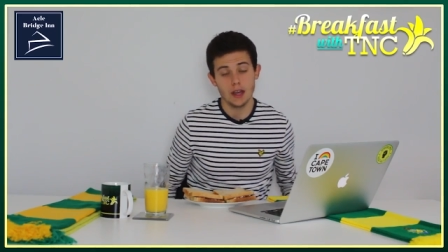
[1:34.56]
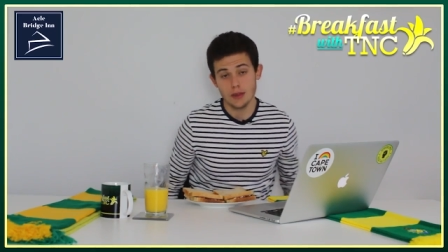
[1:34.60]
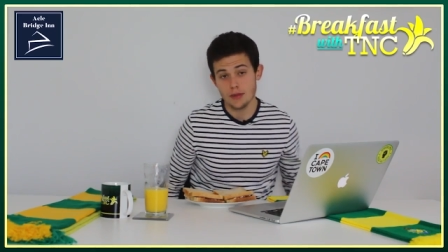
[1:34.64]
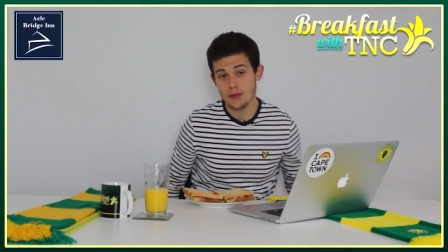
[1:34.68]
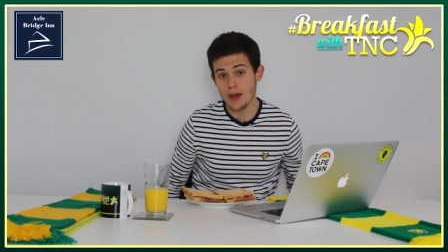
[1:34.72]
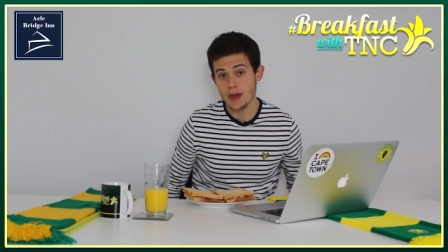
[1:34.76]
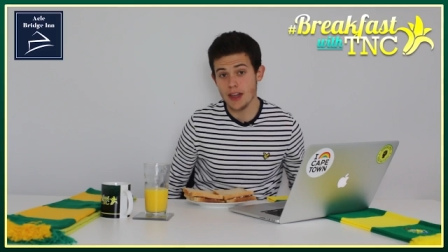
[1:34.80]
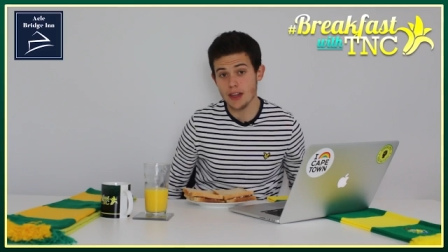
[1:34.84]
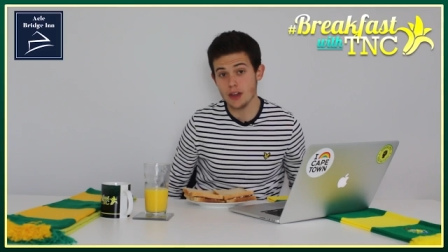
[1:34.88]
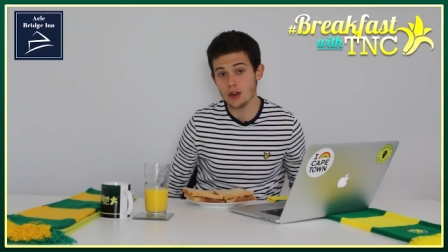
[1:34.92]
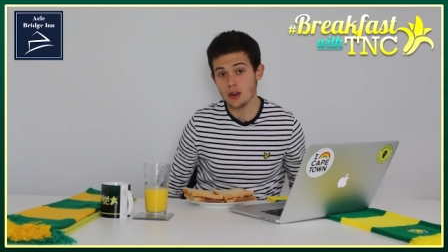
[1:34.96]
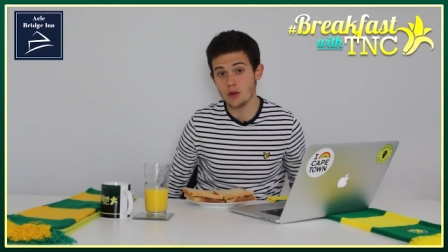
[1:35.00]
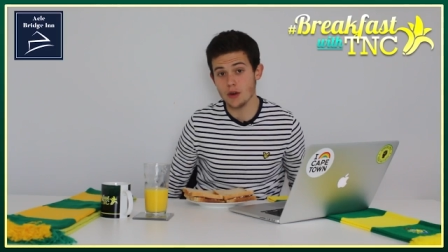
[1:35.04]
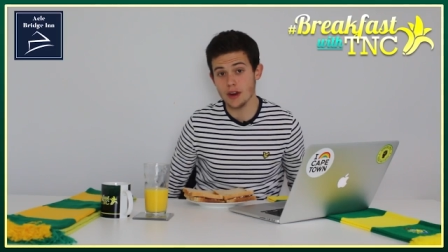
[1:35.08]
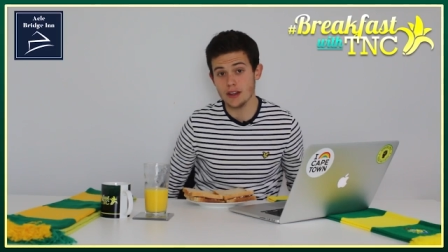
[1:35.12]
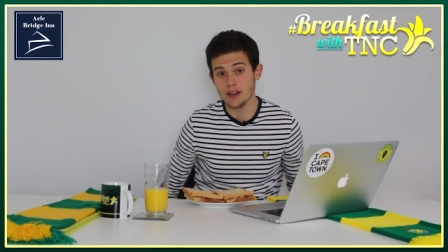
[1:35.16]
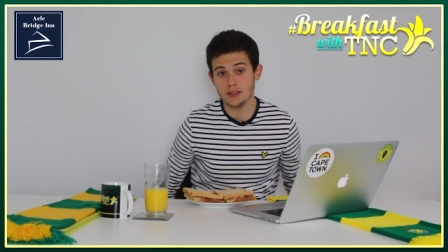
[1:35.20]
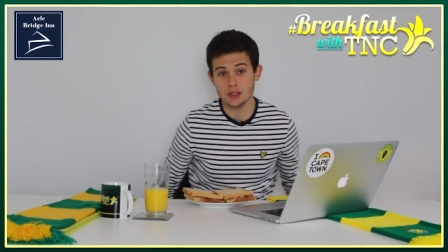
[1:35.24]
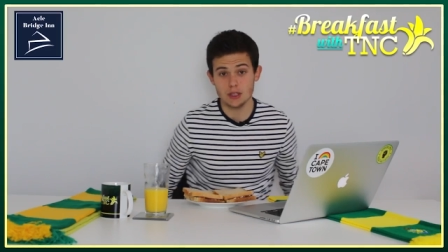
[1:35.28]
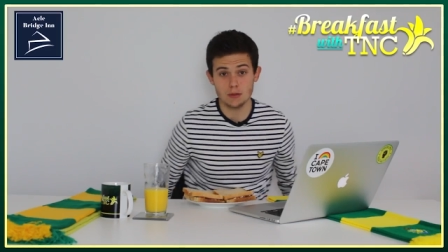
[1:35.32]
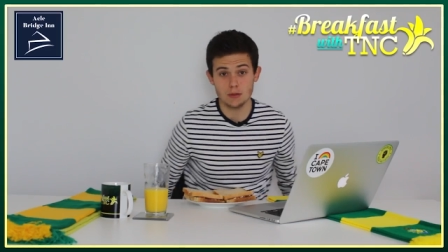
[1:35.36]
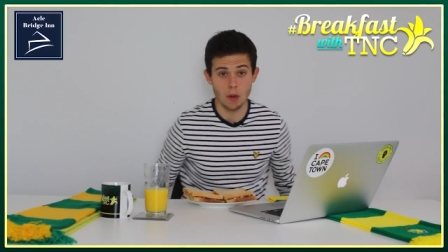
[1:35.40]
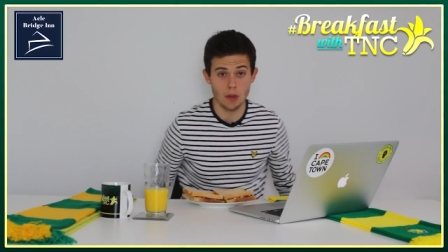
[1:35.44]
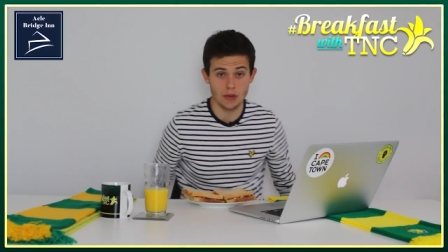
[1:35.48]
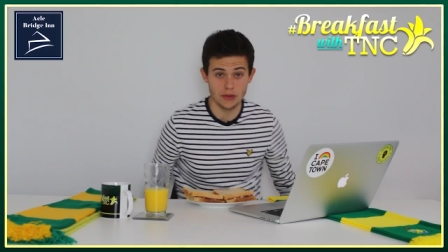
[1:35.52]
They agreed
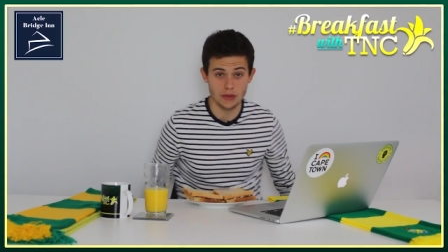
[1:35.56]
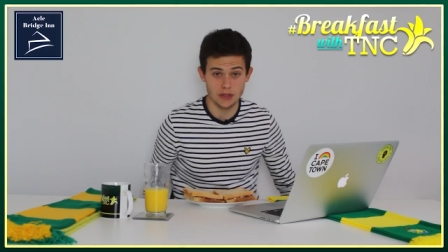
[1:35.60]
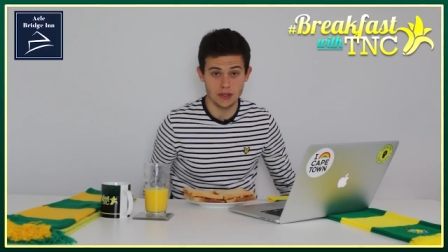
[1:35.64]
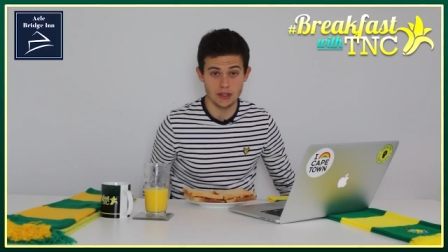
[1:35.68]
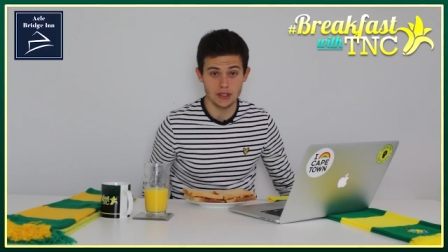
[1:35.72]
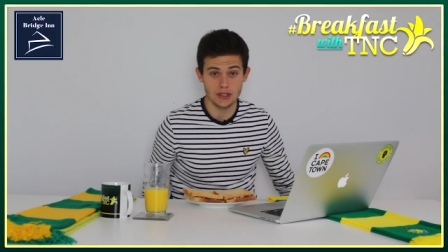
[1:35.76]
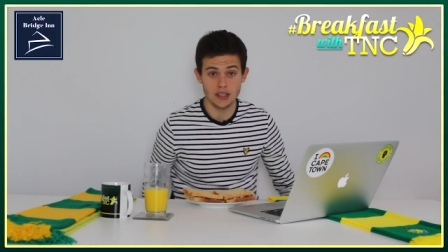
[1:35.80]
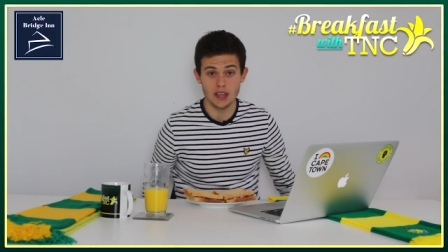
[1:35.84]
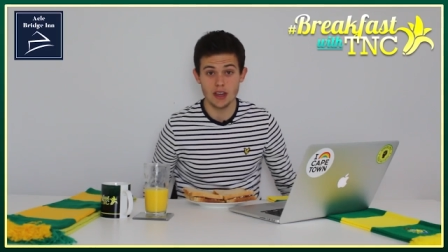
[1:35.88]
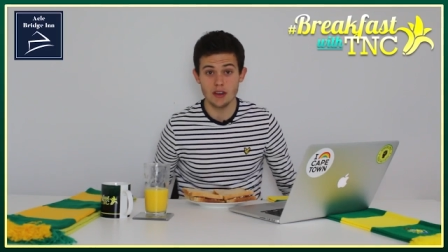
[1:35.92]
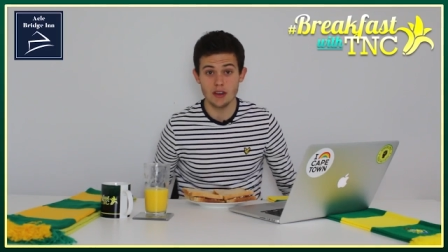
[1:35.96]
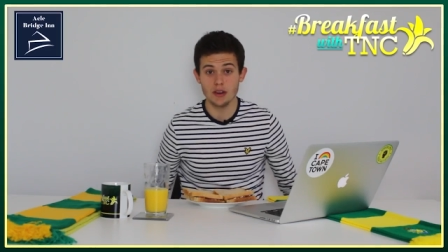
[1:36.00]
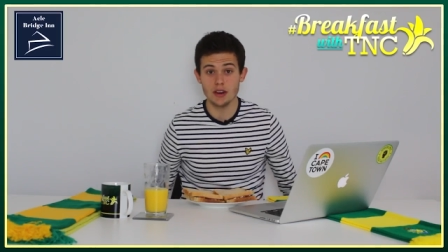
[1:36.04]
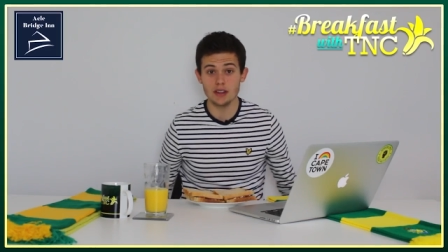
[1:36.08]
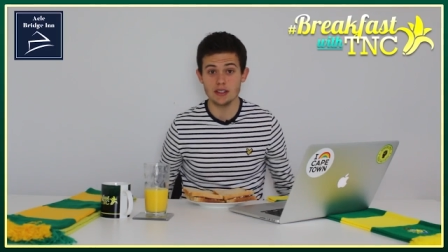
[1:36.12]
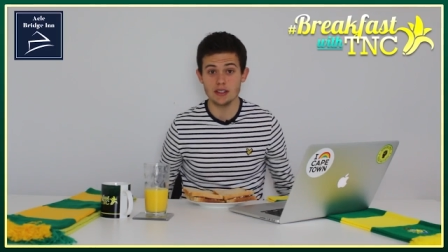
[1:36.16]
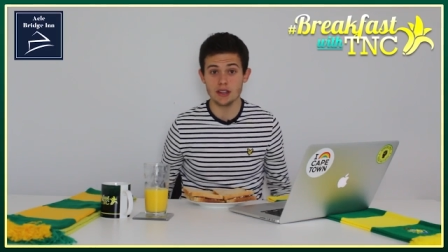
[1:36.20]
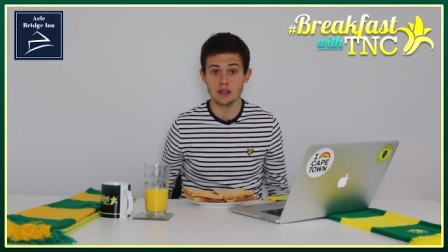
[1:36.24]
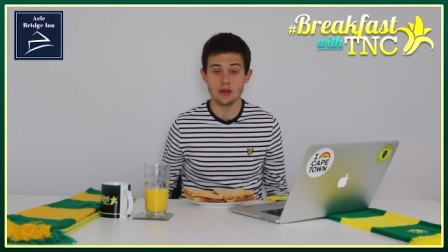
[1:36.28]
to sponsor the series.